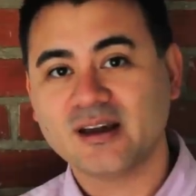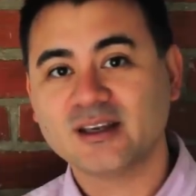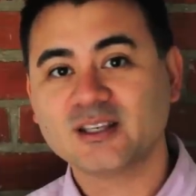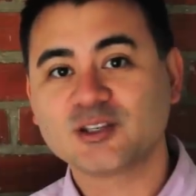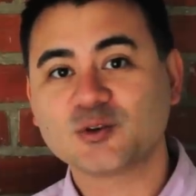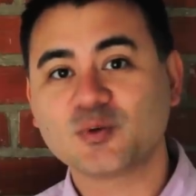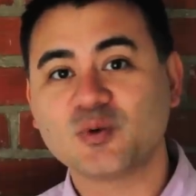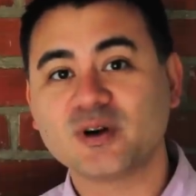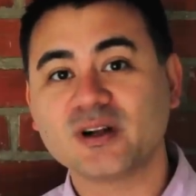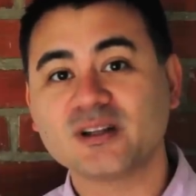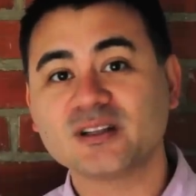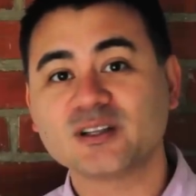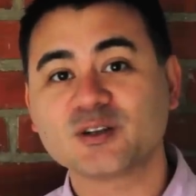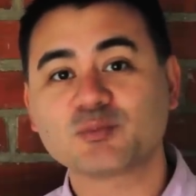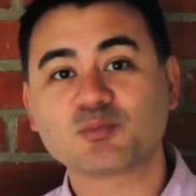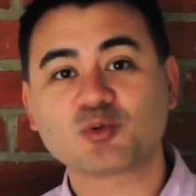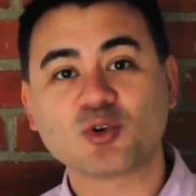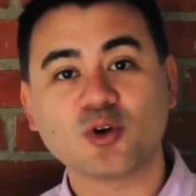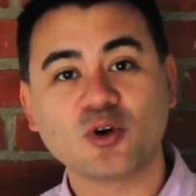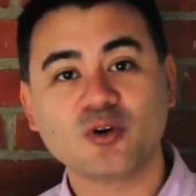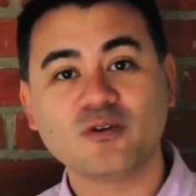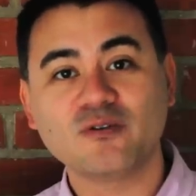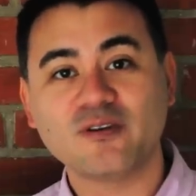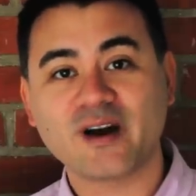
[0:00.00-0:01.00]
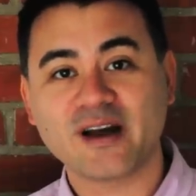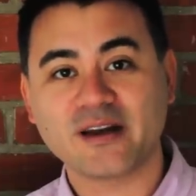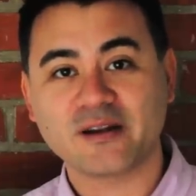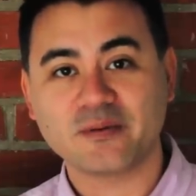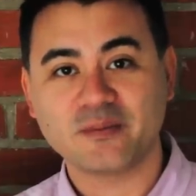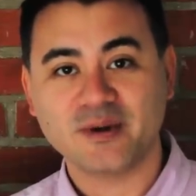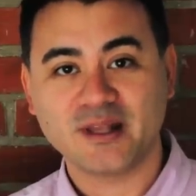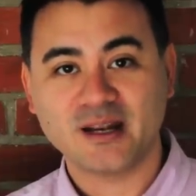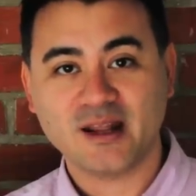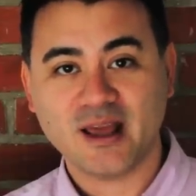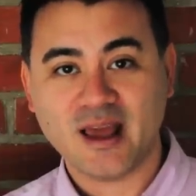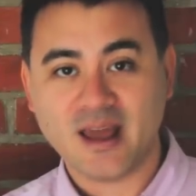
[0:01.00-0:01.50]
as well as
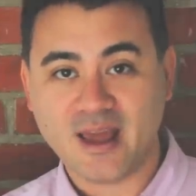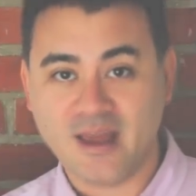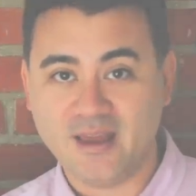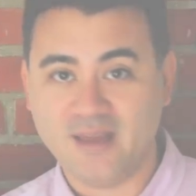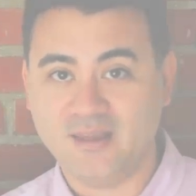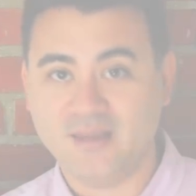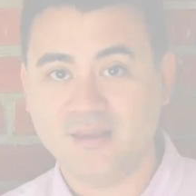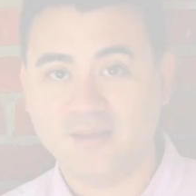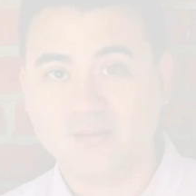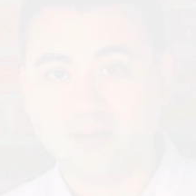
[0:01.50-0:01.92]
provitamin A.